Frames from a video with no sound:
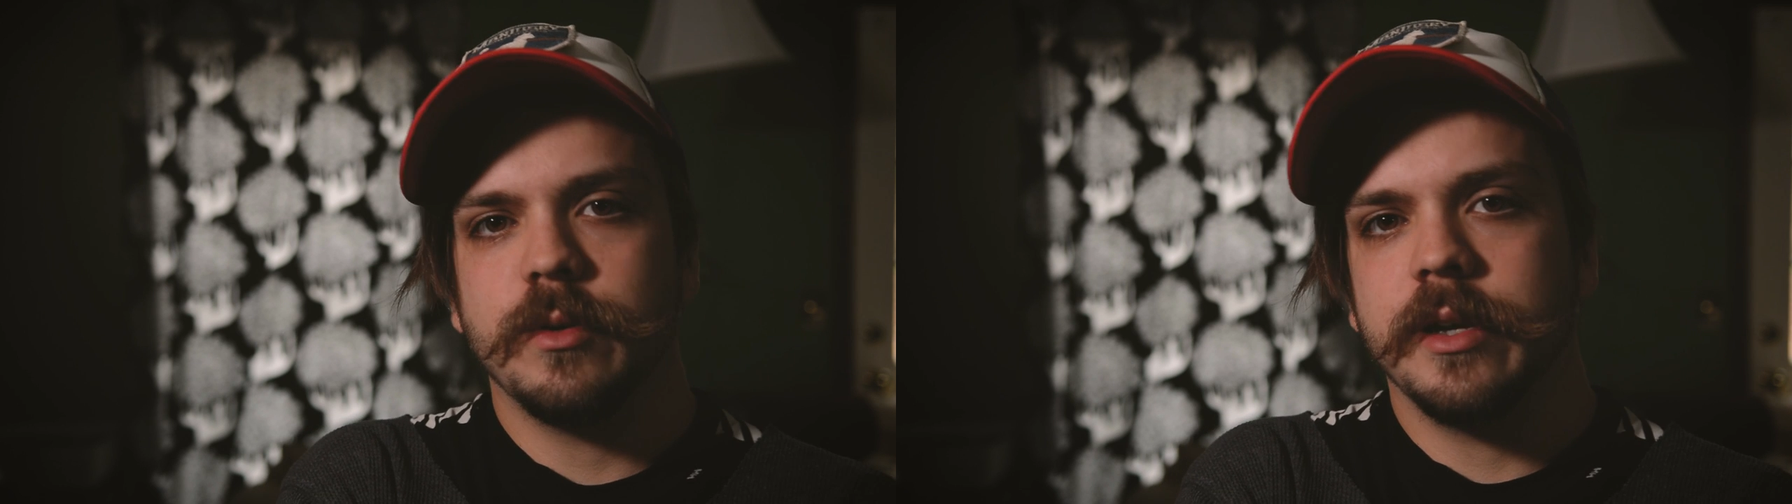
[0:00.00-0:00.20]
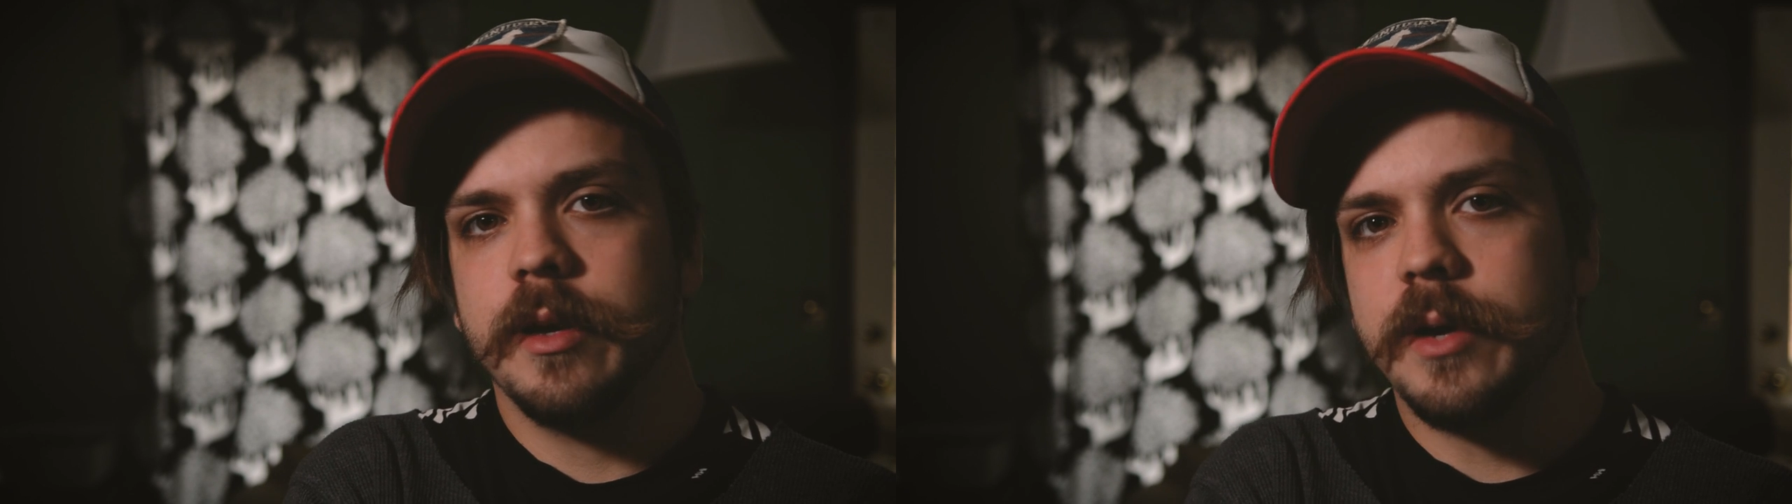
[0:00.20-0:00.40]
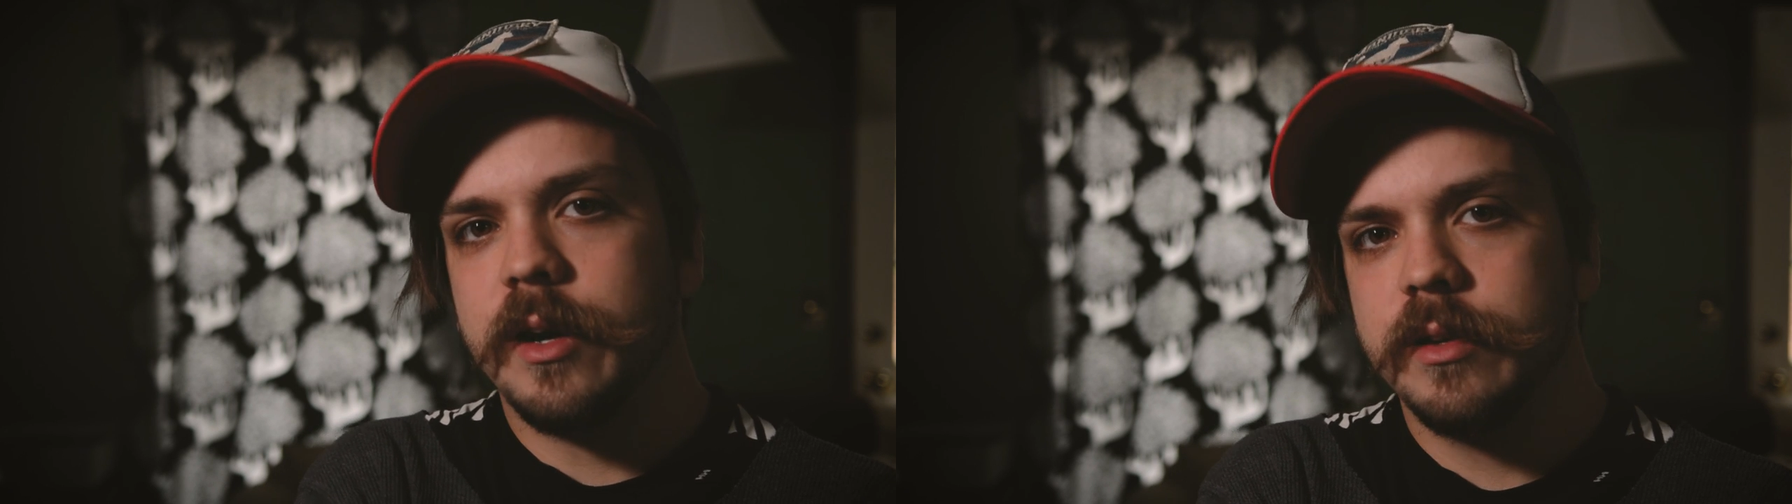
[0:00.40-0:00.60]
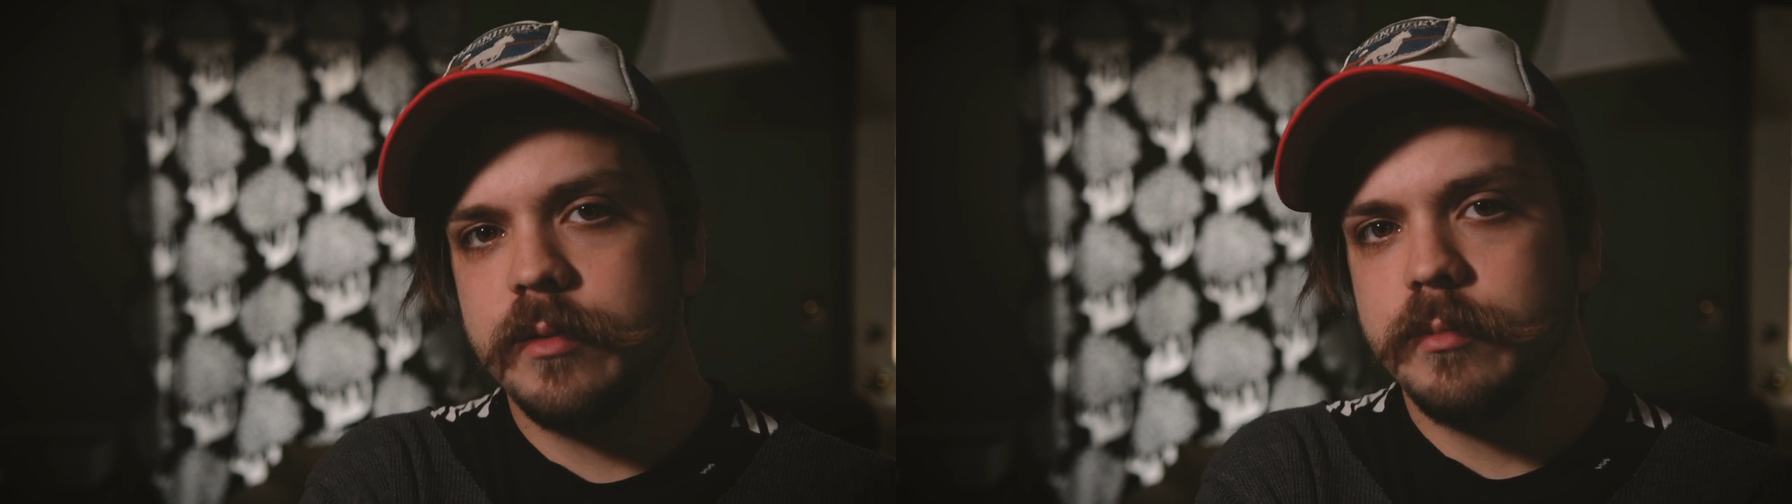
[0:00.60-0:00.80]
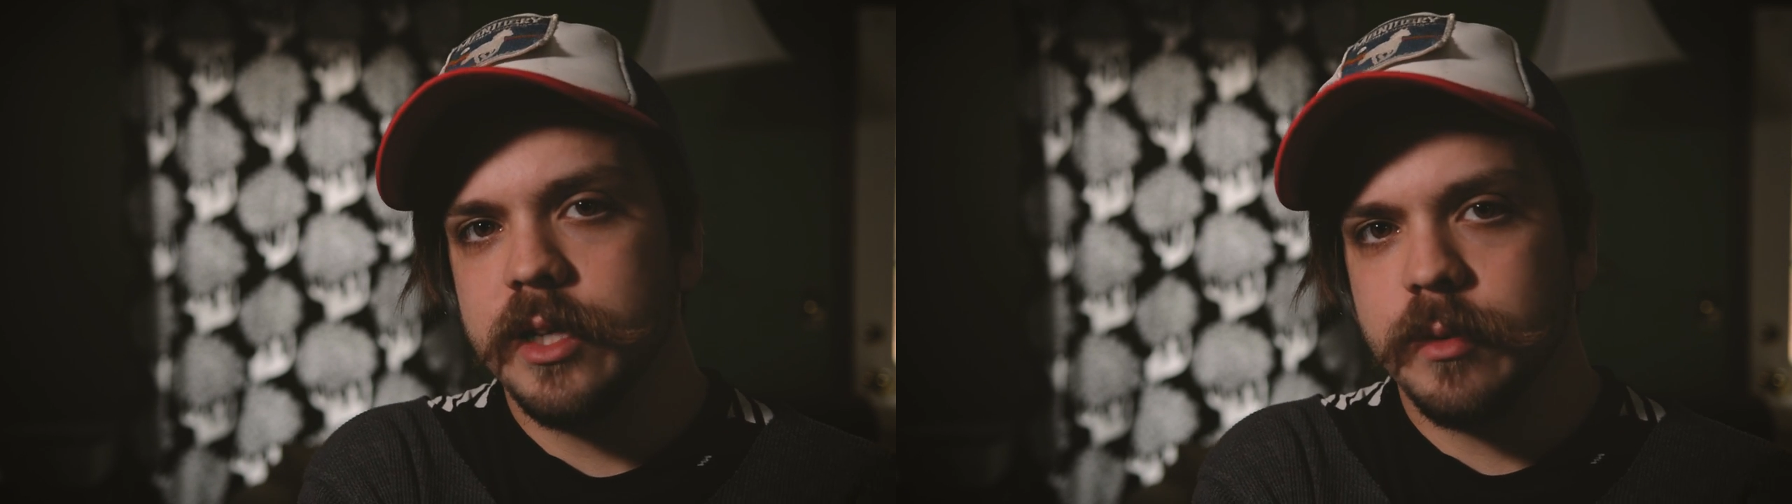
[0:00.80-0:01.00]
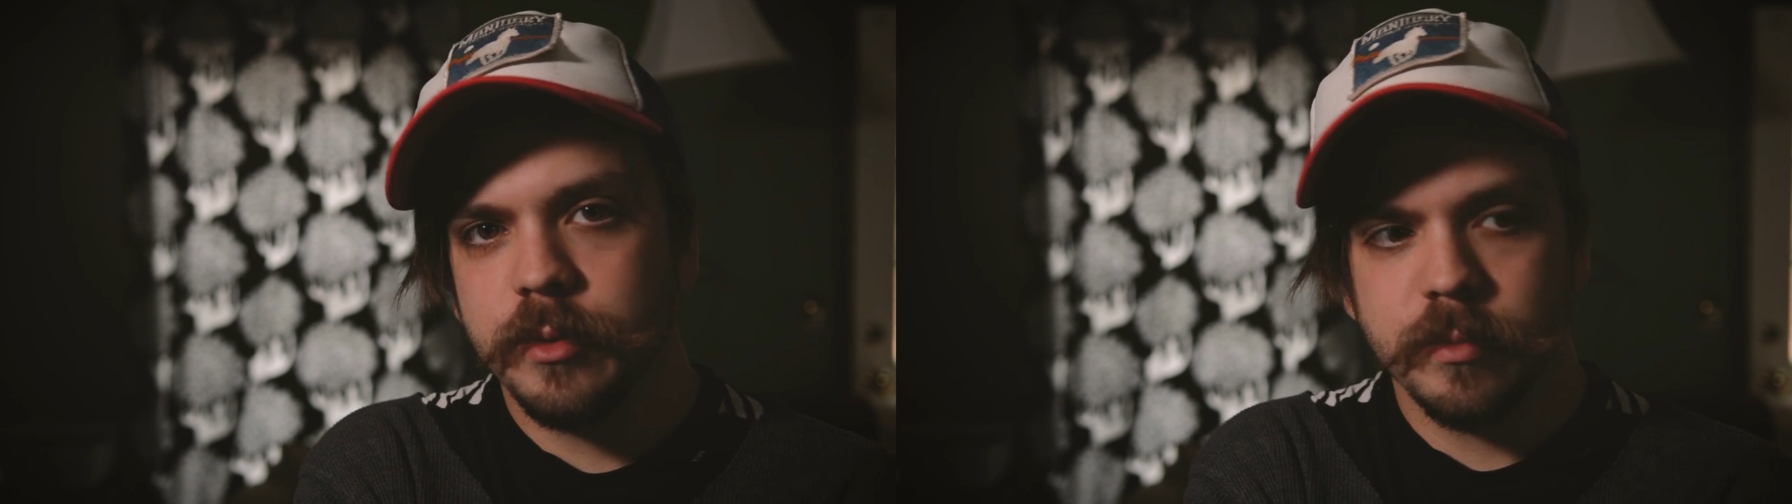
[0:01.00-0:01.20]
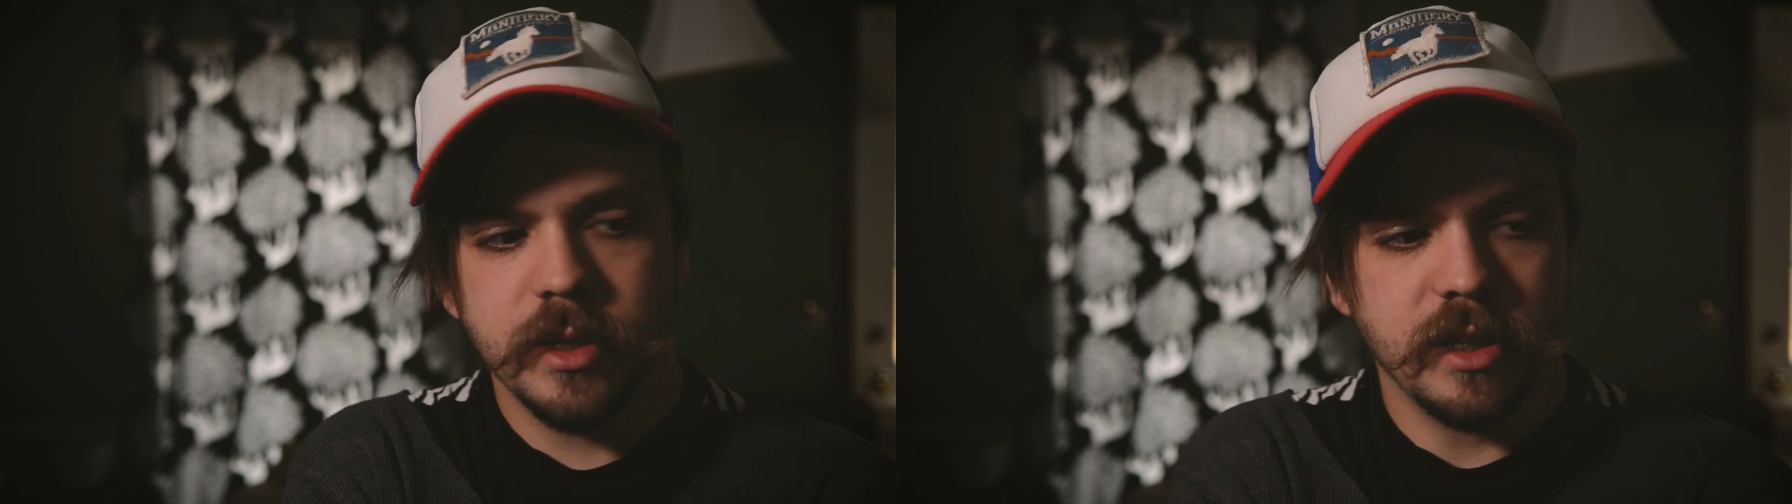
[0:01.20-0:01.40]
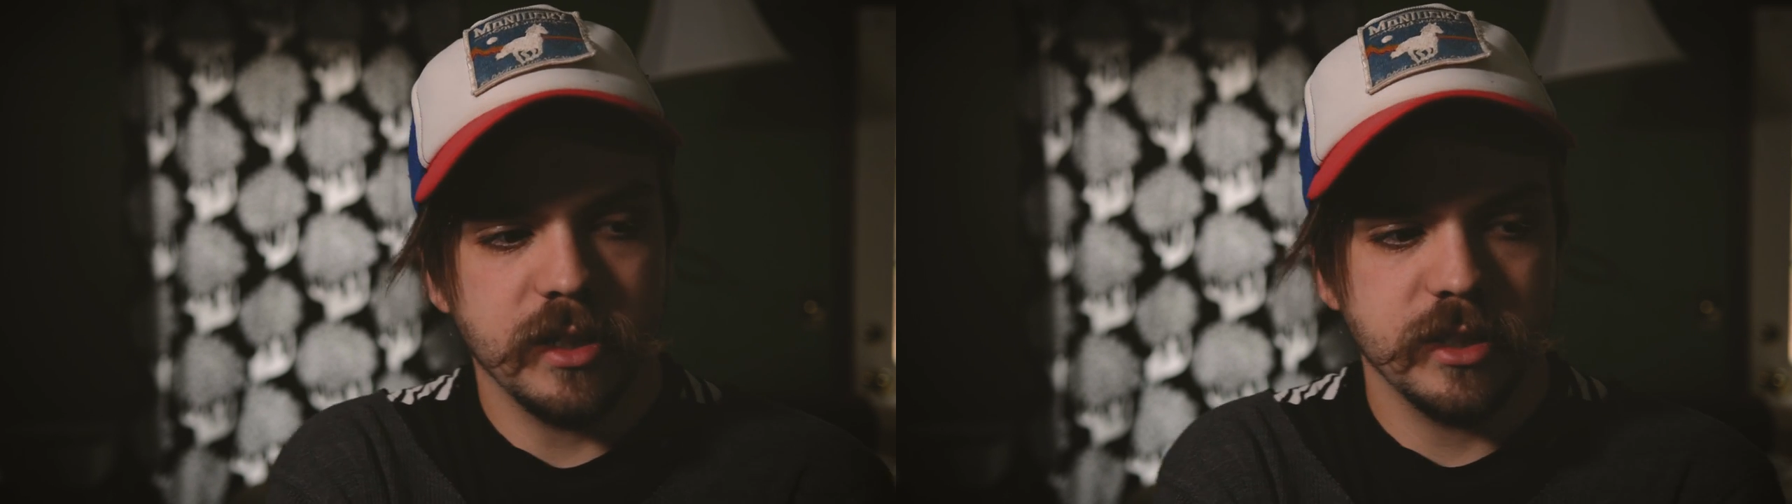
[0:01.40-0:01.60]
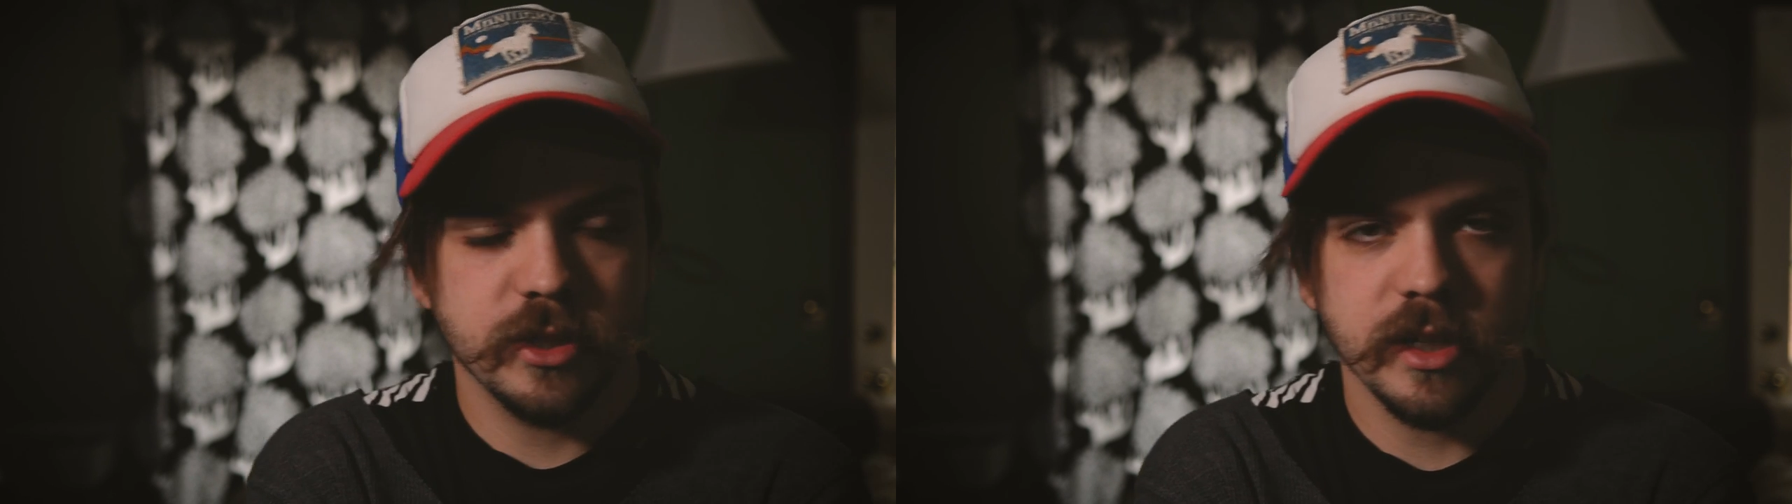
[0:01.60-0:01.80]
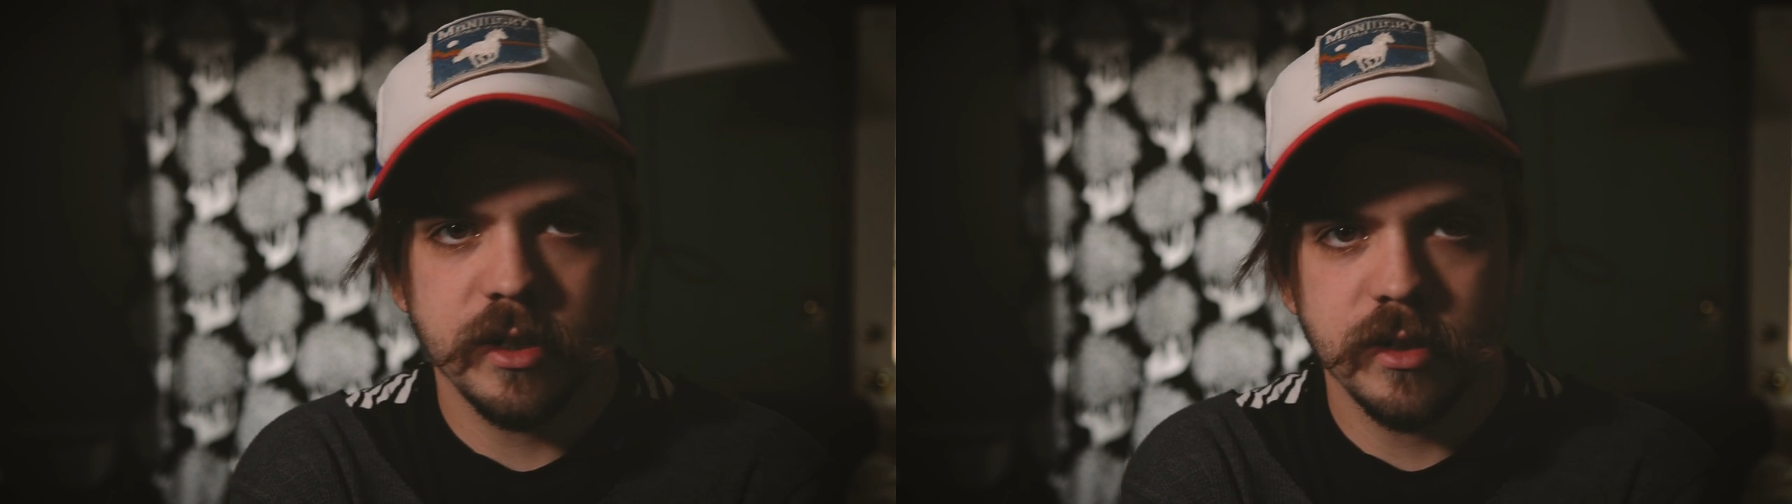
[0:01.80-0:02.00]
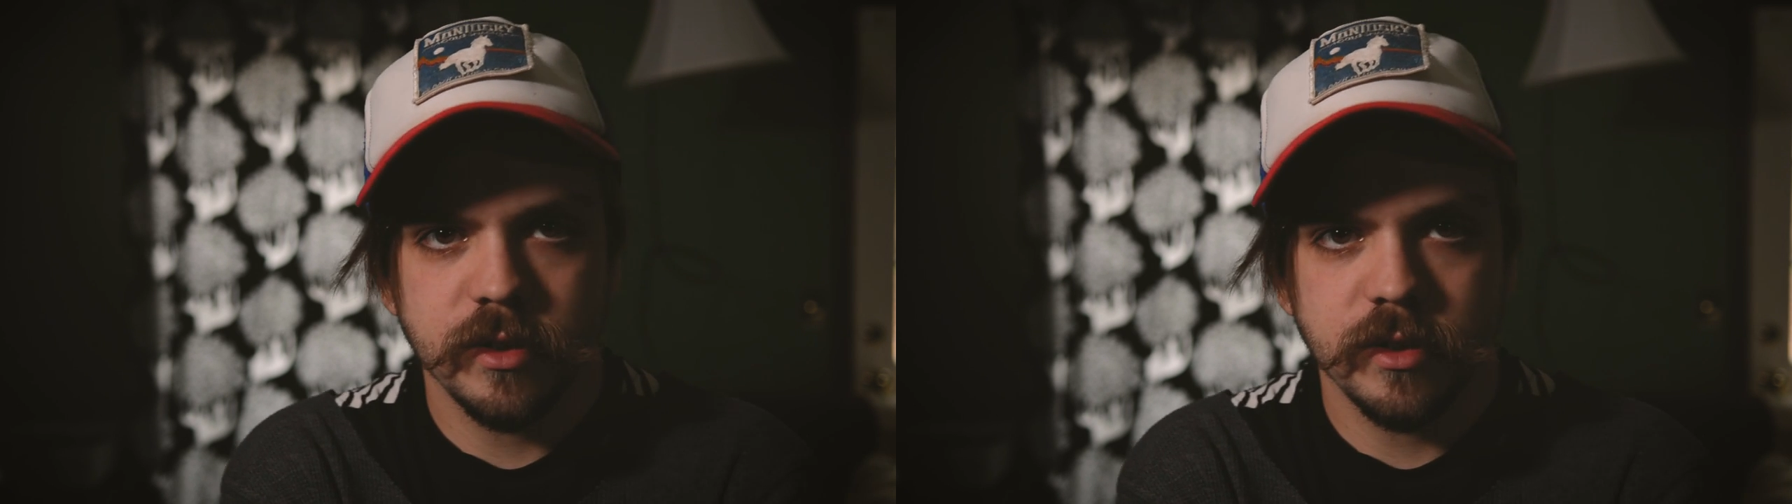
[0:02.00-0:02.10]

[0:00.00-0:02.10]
want to come out and meet up with me on the trail